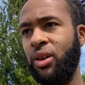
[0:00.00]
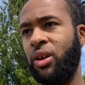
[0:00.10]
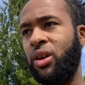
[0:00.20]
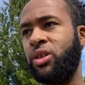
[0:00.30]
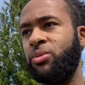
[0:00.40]

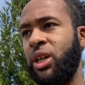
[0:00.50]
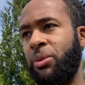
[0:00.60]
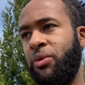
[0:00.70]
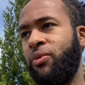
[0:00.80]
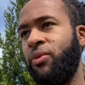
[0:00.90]
or some type
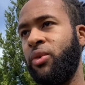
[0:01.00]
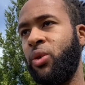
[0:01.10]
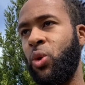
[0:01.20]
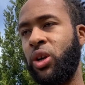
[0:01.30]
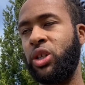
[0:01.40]
of
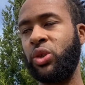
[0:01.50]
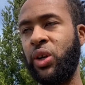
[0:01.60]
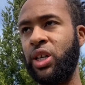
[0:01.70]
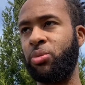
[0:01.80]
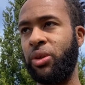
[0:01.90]
organ
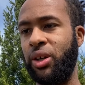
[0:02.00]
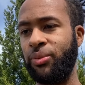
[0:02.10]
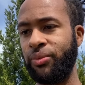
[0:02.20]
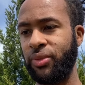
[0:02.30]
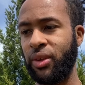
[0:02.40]
transplant,
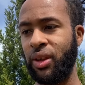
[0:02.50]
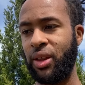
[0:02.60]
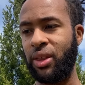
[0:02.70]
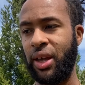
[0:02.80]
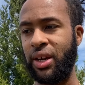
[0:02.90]

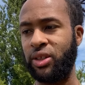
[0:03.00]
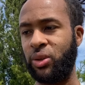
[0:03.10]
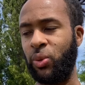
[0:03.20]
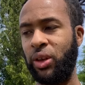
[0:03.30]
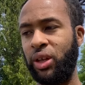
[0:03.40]
that is the
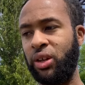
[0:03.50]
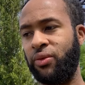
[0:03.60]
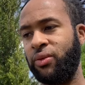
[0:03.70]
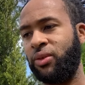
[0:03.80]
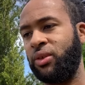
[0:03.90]
way of
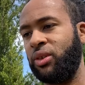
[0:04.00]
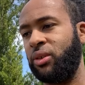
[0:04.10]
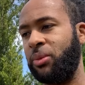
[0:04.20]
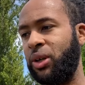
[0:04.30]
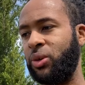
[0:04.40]
the
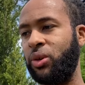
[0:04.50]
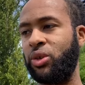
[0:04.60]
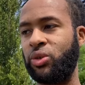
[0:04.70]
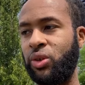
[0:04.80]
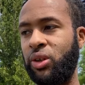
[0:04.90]
medical
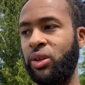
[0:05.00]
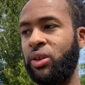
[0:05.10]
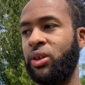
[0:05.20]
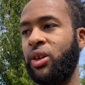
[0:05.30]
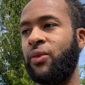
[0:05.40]
industry
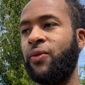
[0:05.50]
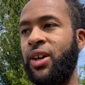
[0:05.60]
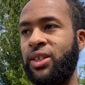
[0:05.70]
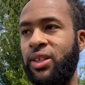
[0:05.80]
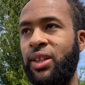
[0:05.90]

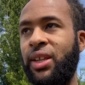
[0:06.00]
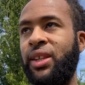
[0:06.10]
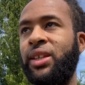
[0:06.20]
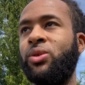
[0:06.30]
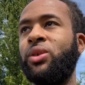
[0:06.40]
confessing that
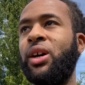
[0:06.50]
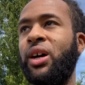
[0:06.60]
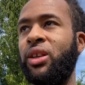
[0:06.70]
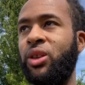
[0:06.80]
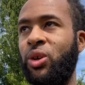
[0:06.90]
they do
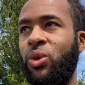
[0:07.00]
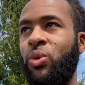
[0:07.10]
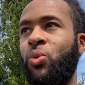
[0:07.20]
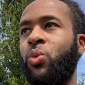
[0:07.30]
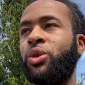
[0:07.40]
not know
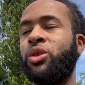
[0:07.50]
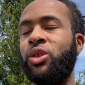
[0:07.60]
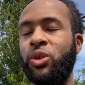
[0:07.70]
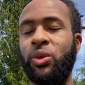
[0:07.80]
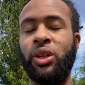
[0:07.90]
what to
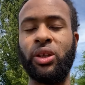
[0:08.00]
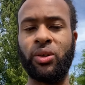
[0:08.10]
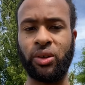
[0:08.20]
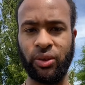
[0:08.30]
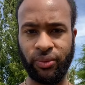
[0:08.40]
do any
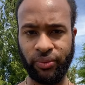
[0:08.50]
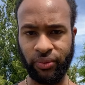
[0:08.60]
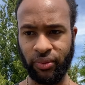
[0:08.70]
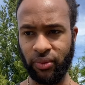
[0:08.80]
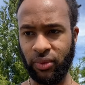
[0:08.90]
longer.
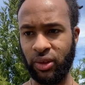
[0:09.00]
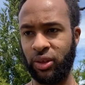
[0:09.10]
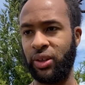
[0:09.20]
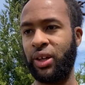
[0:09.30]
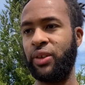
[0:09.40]

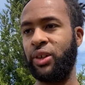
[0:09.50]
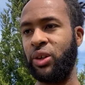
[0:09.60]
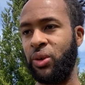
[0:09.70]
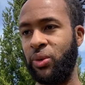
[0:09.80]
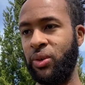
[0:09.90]
So they have to
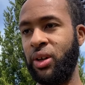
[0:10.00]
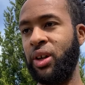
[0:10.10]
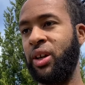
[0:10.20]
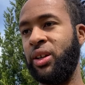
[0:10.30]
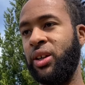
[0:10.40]
go
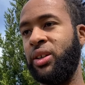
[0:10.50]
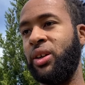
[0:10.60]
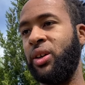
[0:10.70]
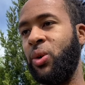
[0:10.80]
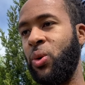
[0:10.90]
and get
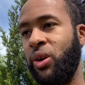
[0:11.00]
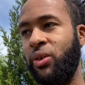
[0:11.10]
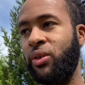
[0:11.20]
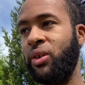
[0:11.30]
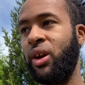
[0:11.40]
an
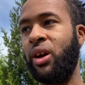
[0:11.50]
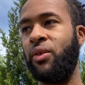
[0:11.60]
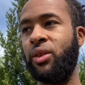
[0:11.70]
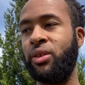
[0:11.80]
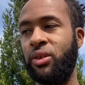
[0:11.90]
organ out
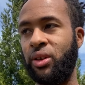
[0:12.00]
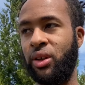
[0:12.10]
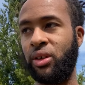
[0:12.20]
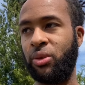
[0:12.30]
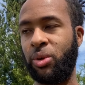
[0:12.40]
of
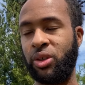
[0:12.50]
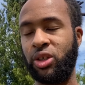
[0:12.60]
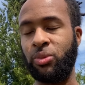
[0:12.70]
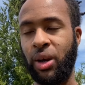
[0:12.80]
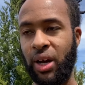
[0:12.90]
another
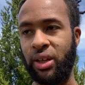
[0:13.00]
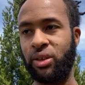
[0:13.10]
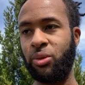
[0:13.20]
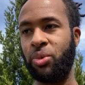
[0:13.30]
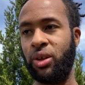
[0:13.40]
person's body
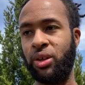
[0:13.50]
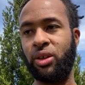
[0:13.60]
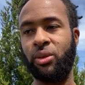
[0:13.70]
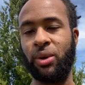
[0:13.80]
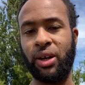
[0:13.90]
to put it in
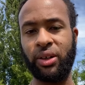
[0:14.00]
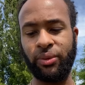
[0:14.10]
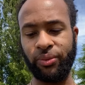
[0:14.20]
their body.